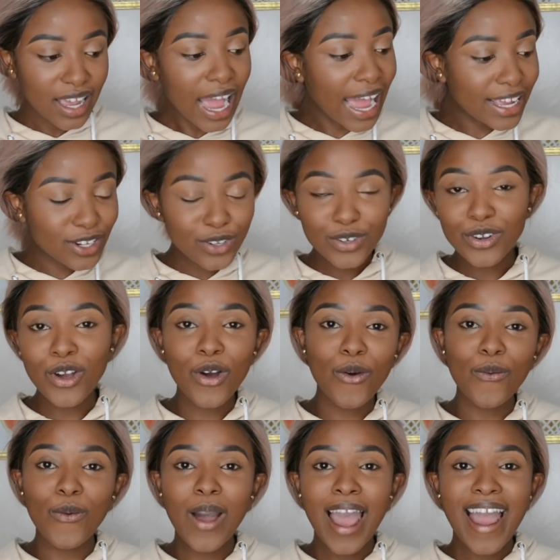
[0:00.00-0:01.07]
I don't
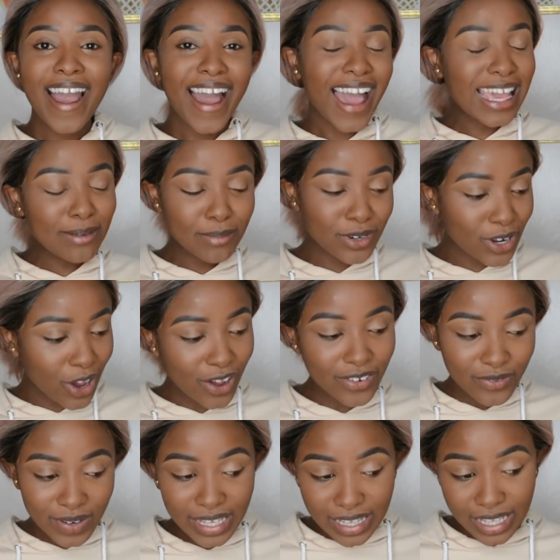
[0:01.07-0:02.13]
know. I'm
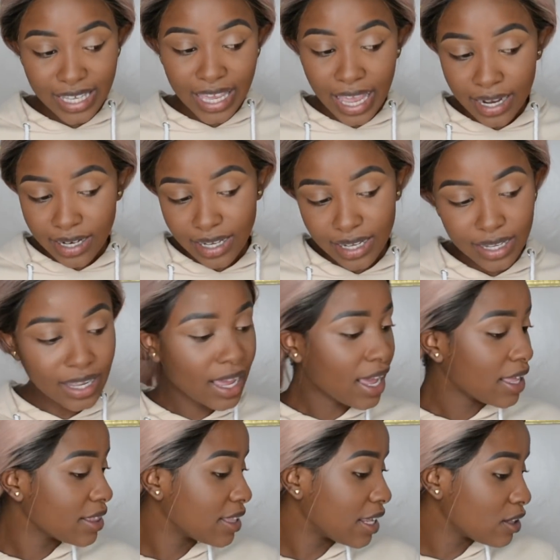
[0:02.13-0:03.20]
not really getting
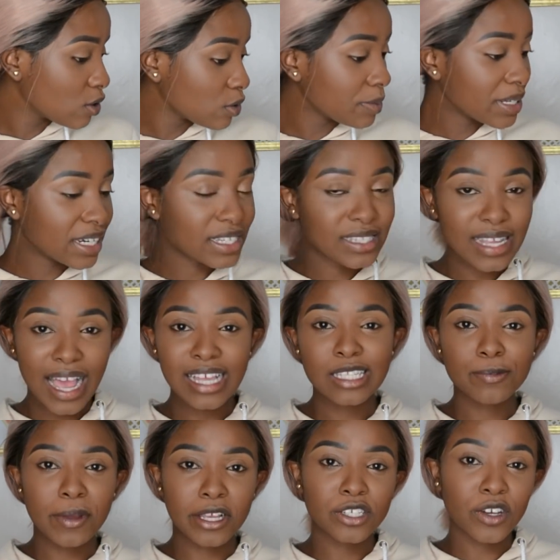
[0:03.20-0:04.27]
the luminous
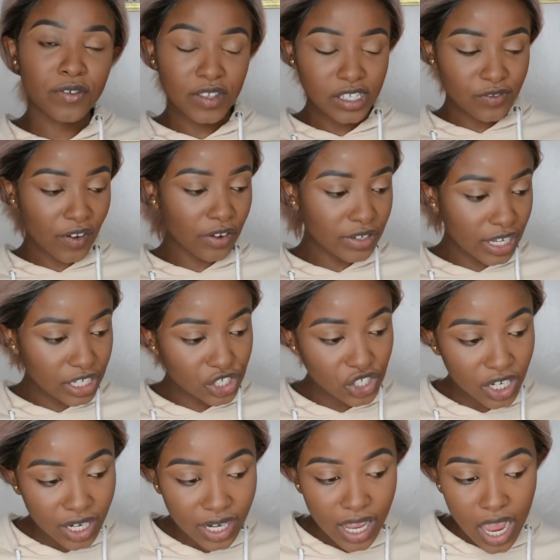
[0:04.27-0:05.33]
aspect of this
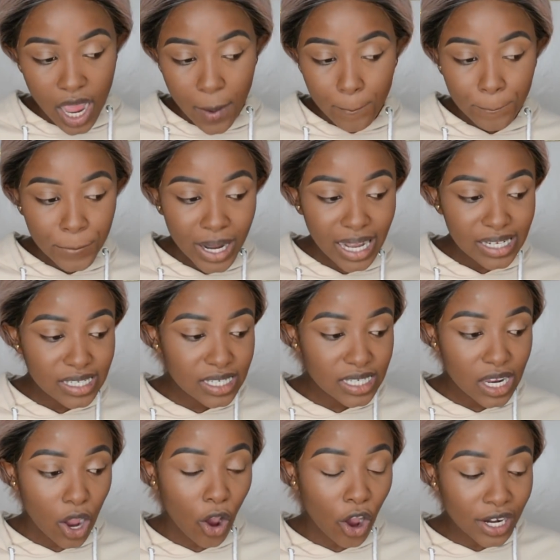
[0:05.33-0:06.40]
foundation.
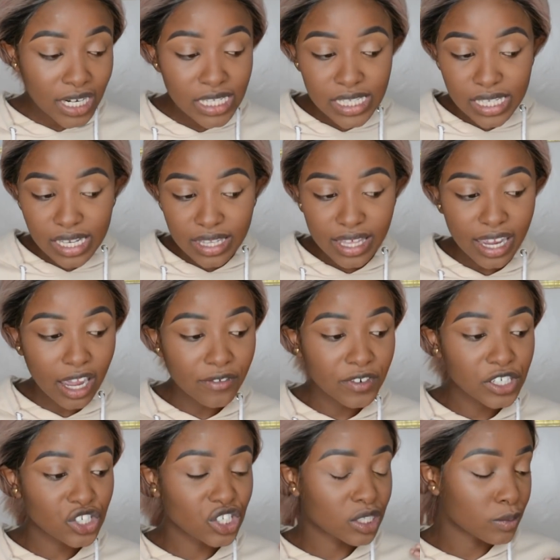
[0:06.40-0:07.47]
But honestly, the
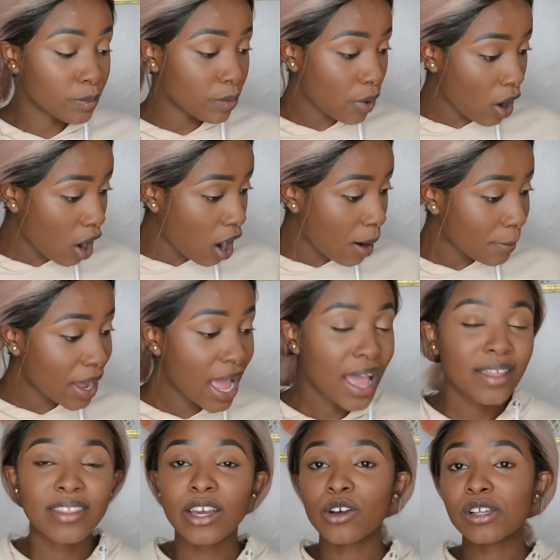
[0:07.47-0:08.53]
coverage is bomb.
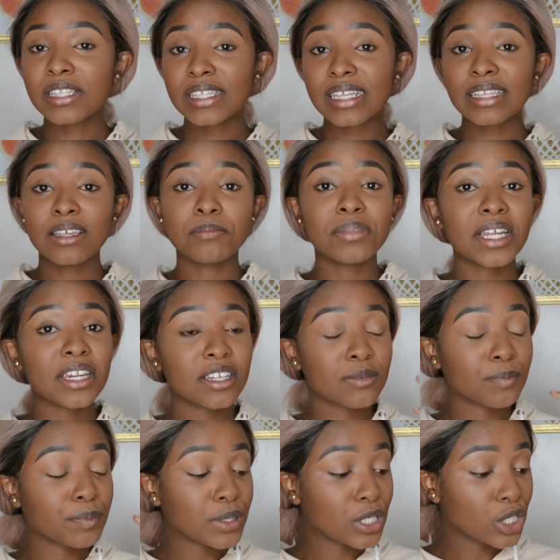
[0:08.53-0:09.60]
The concealer
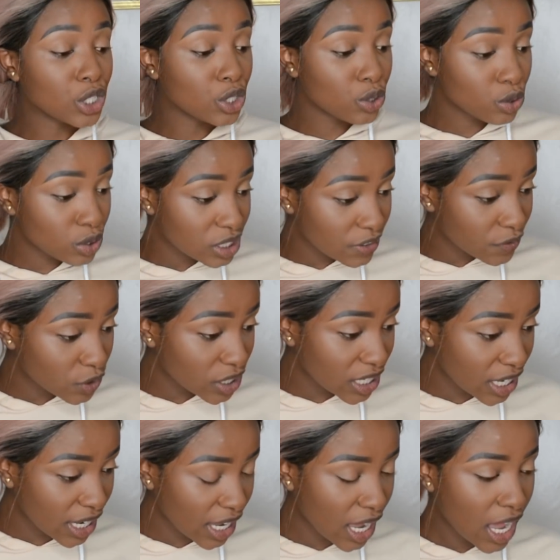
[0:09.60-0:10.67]
blended
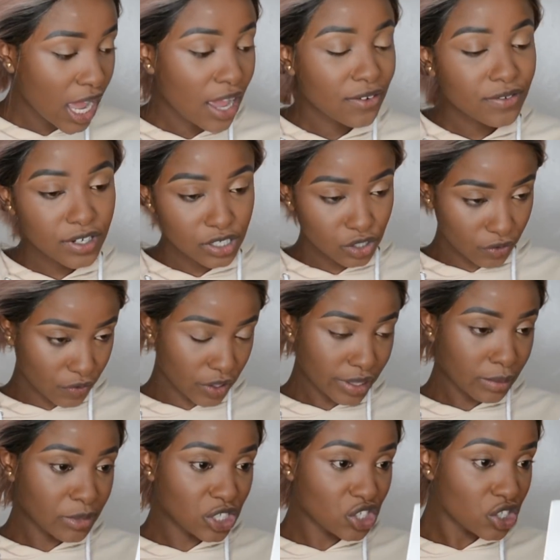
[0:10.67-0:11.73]
beautifully. First of all,
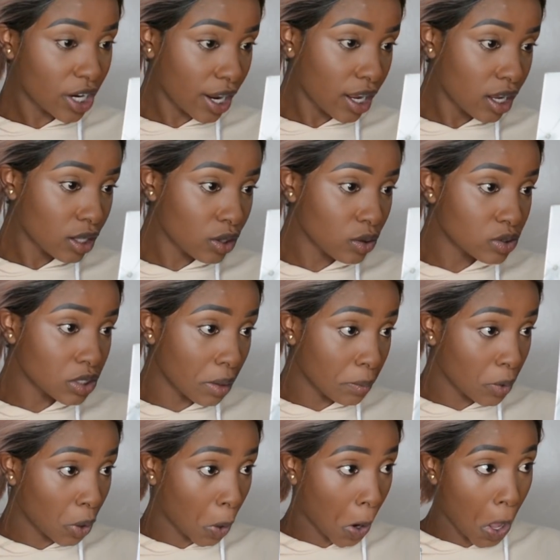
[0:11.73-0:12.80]
let me check. Close
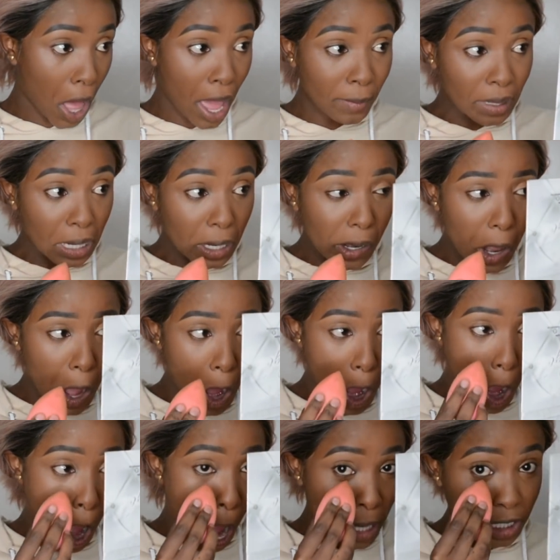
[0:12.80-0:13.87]
up, girl. I mean,
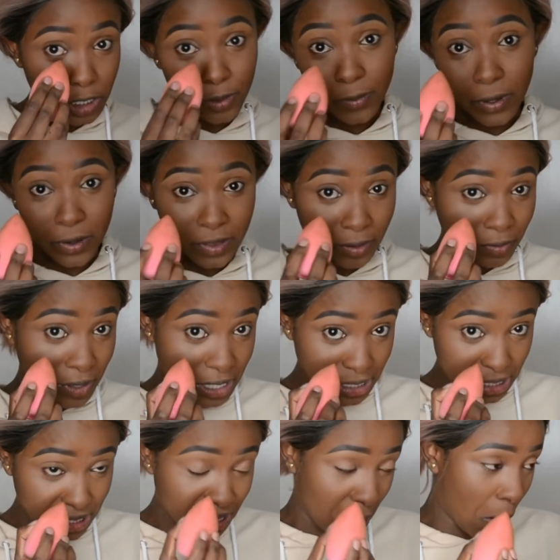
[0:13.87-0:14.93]
I need to work on the
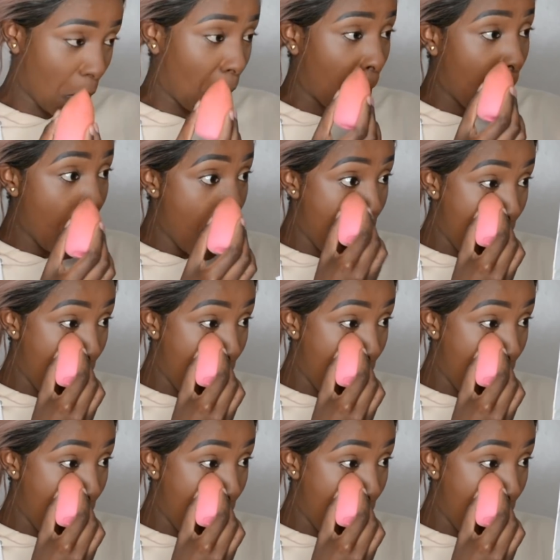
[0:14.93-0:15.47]
creases though.